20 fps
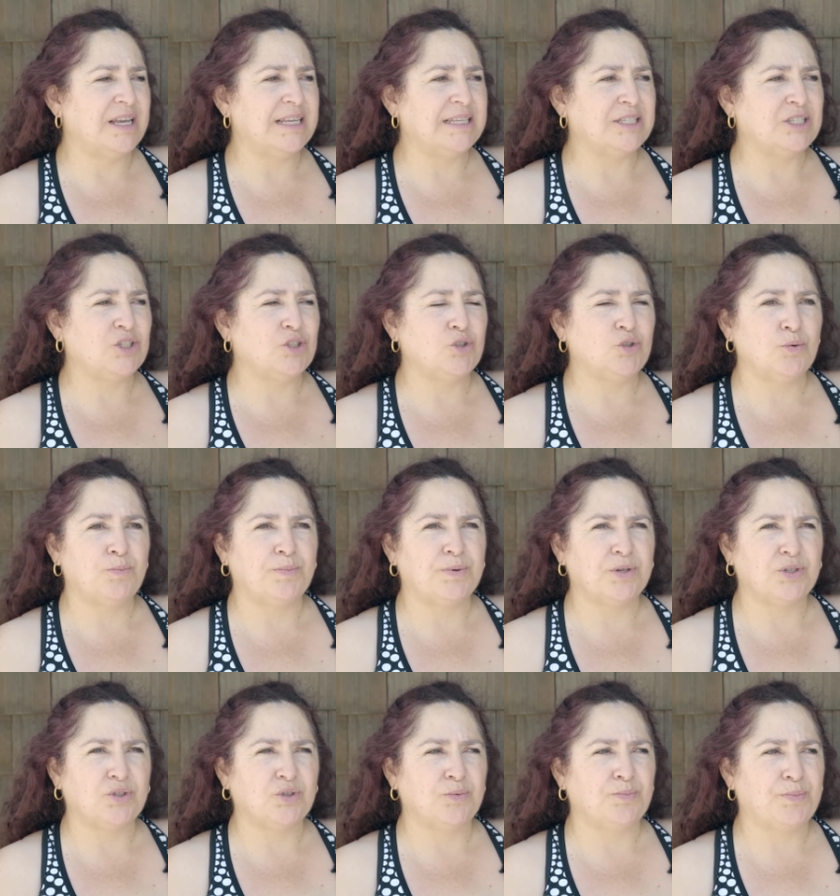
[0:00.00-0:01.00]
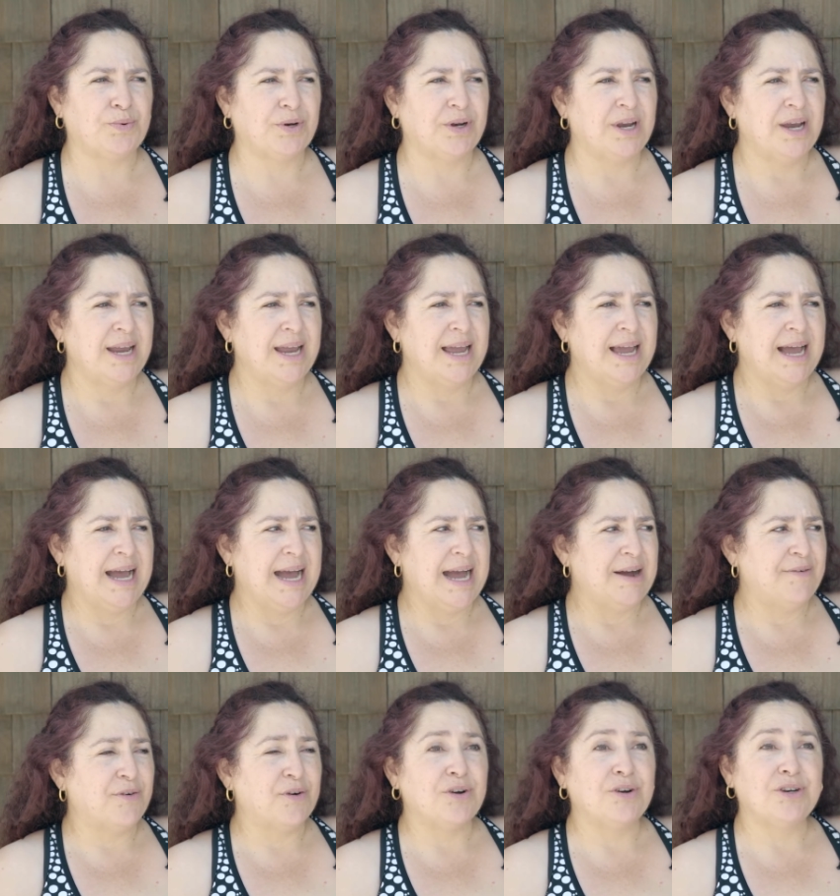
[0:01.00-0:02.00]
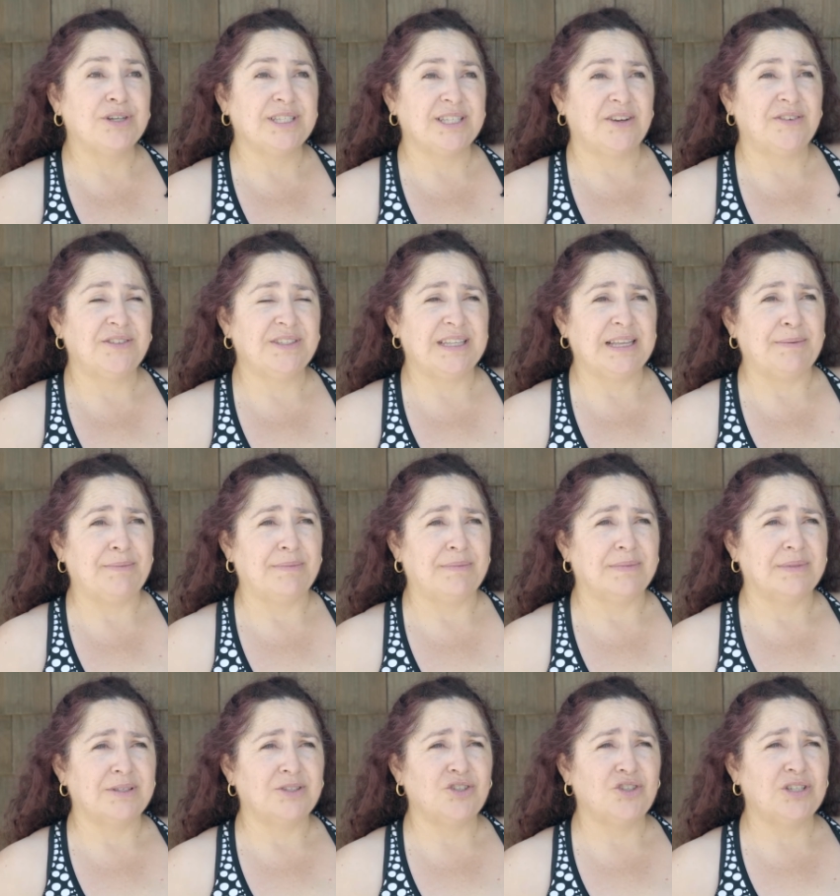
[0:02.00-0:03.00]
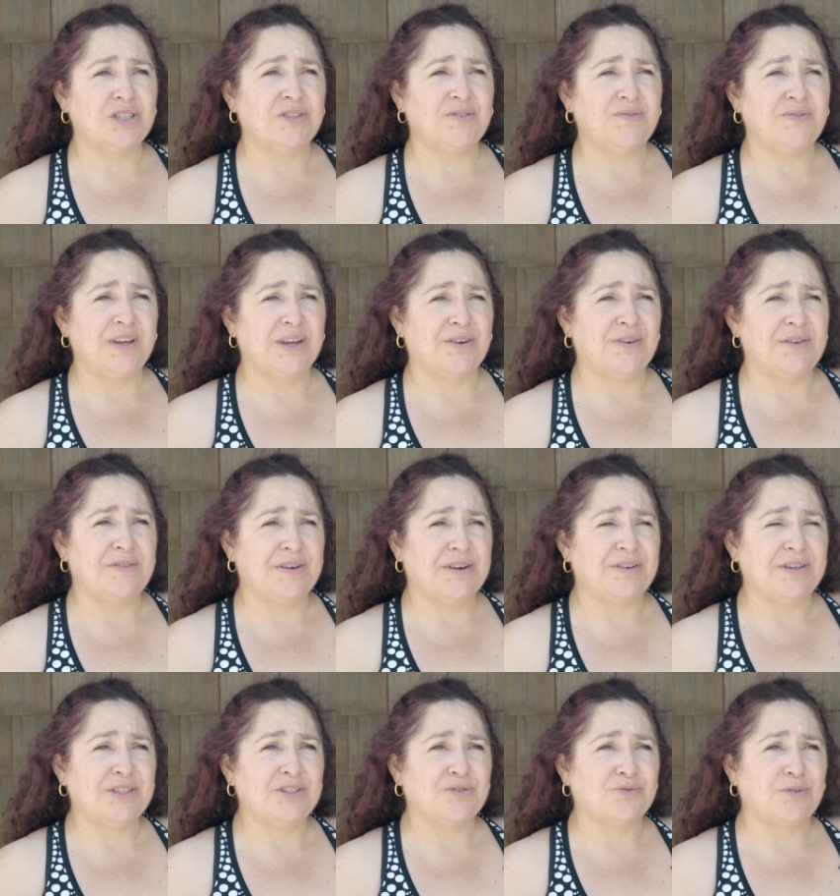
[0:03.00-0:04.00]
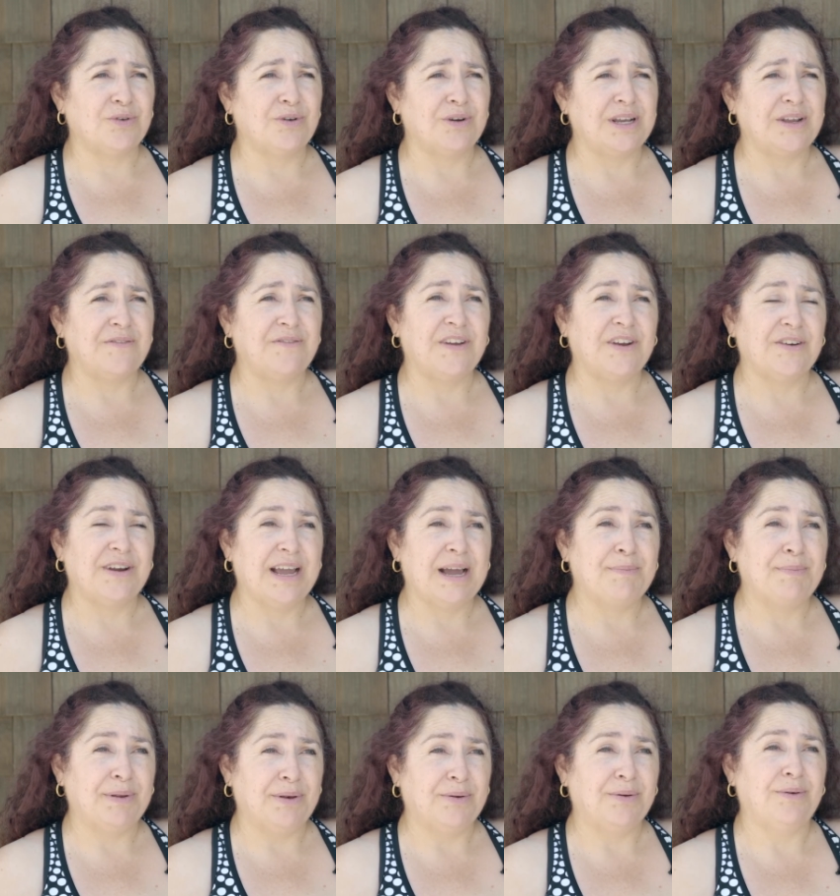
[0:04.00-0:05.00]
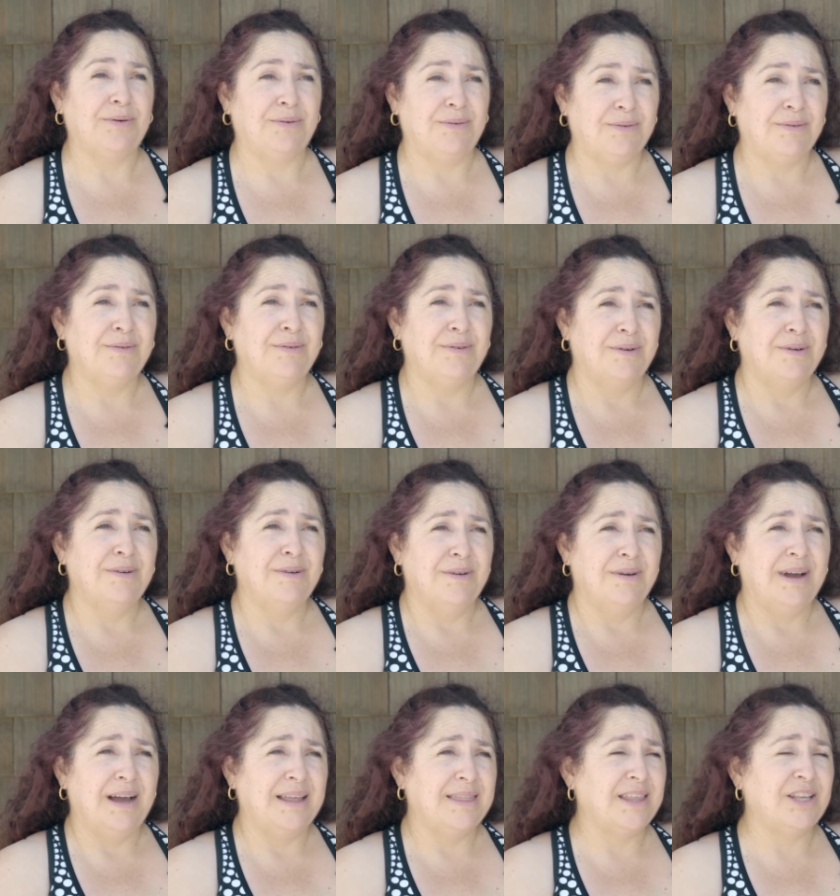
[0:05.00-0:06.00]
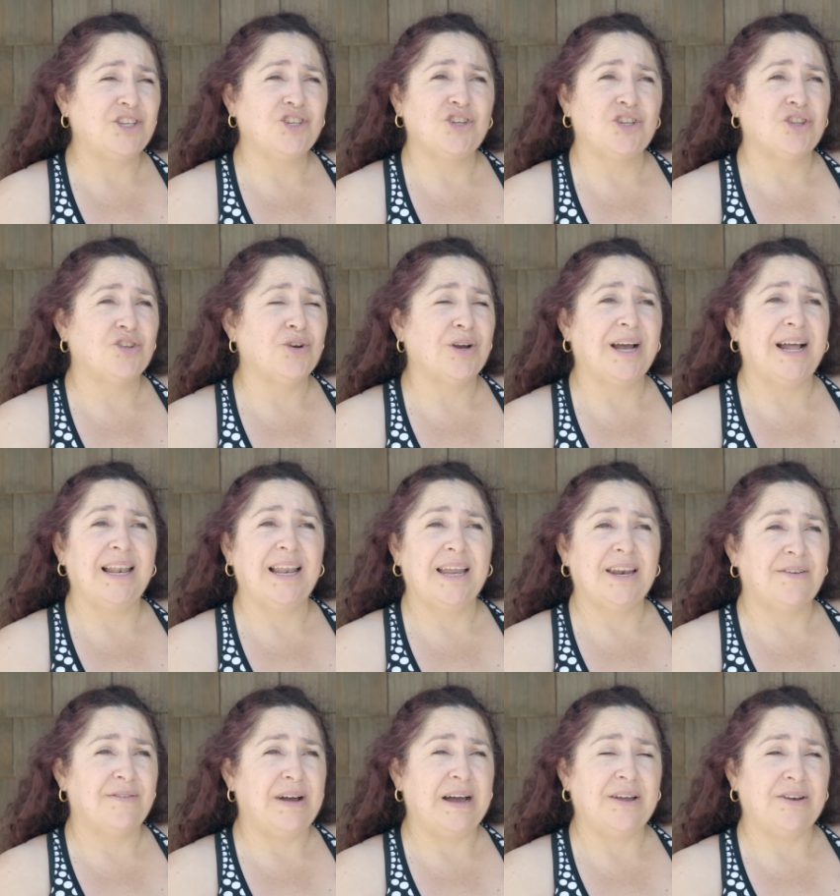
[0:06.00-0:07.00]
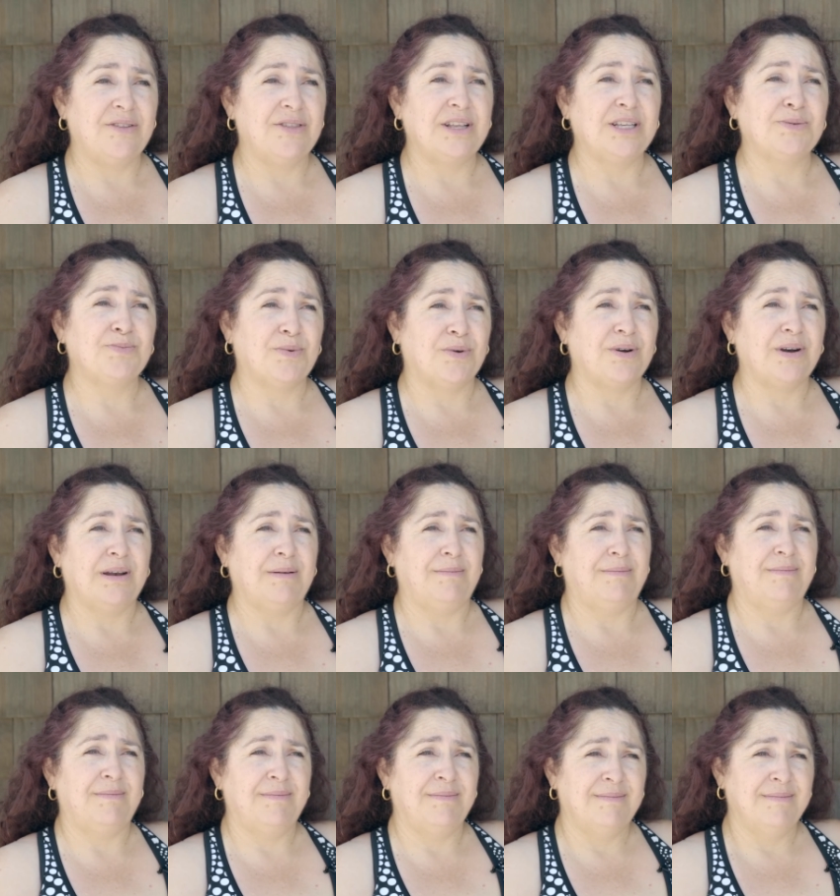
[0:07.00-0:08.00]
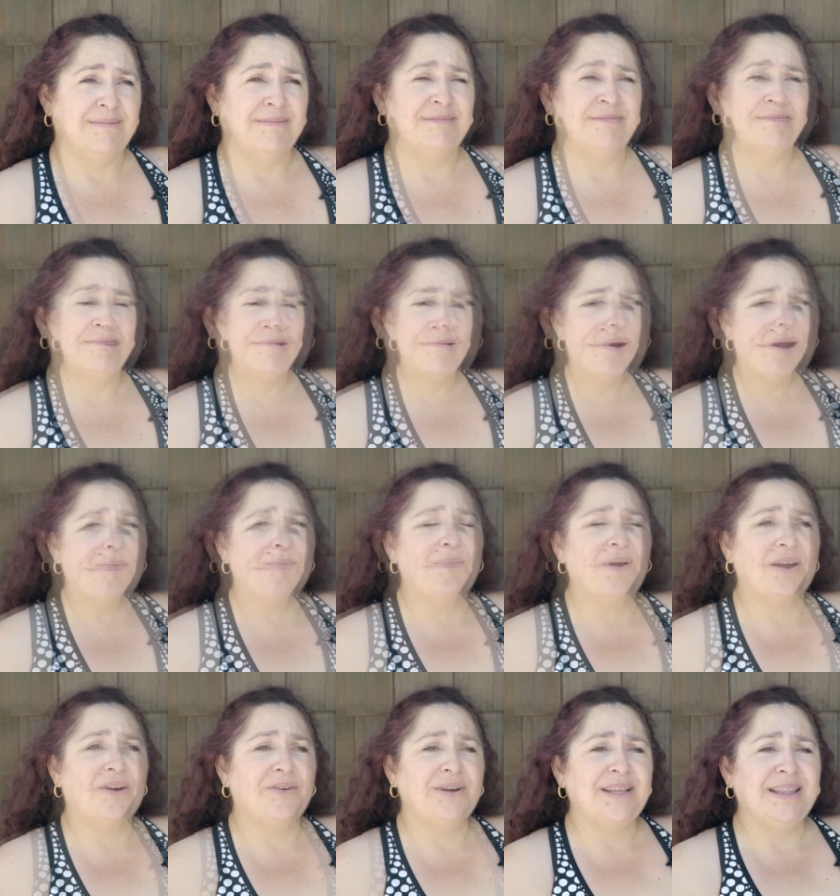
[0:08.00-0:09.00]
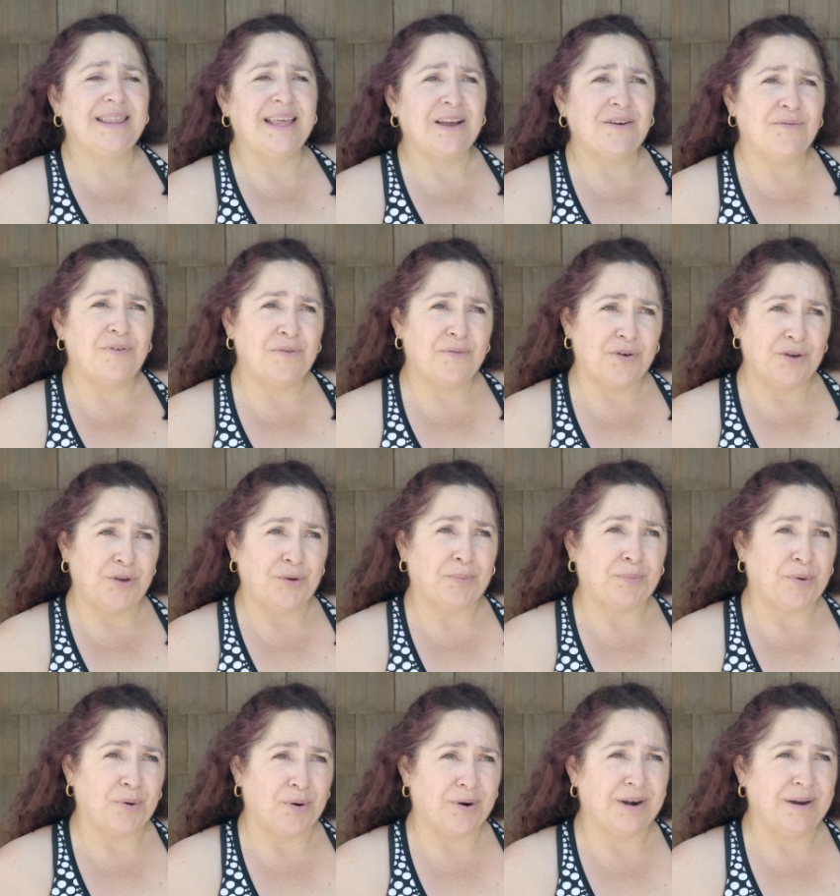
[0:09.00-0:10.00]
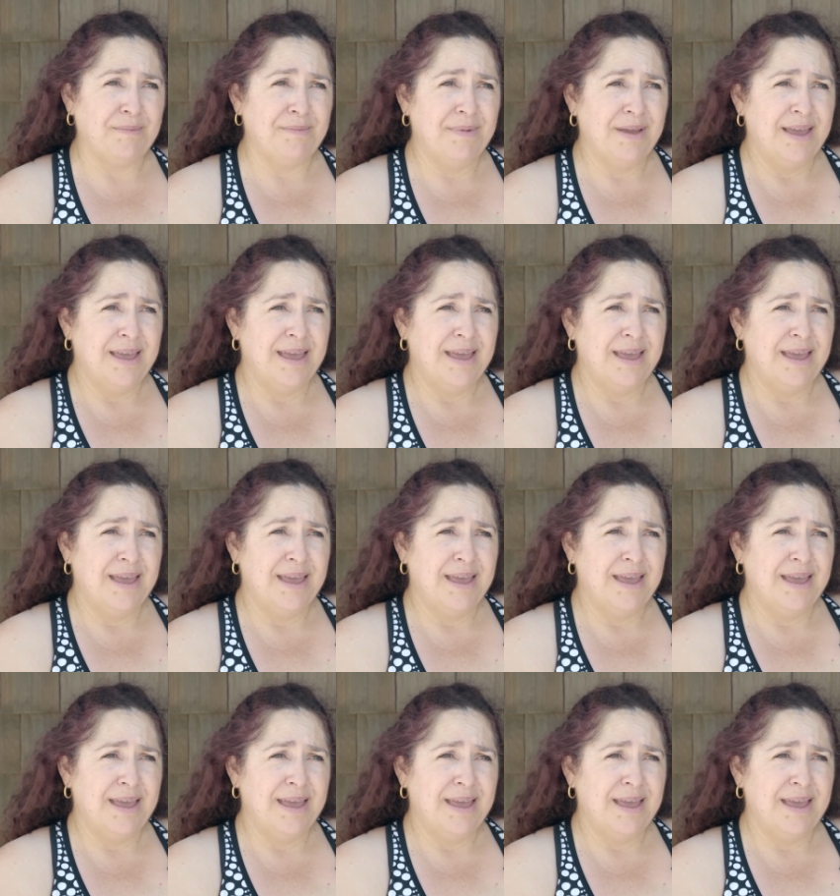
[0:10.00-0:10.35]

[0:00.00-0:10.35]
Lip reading: is super for her self-esteem. She's very, very strong and very happy to. I think she took a lot out of this program. So I'm very thankful for your program,